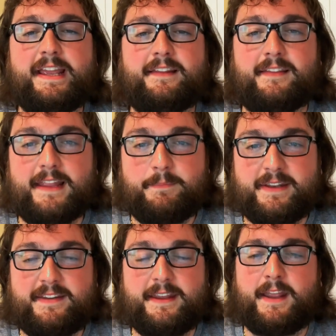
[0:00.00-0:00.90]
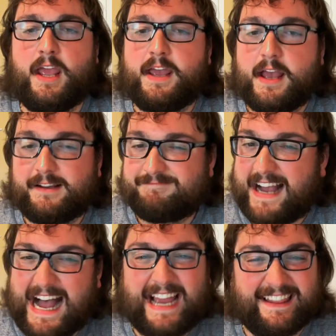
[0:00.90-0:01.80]
limited
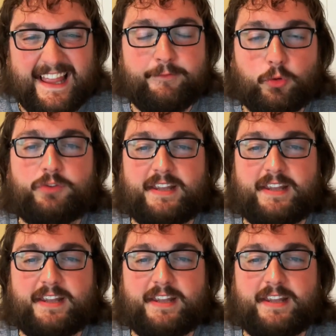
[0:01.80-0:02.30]
high-level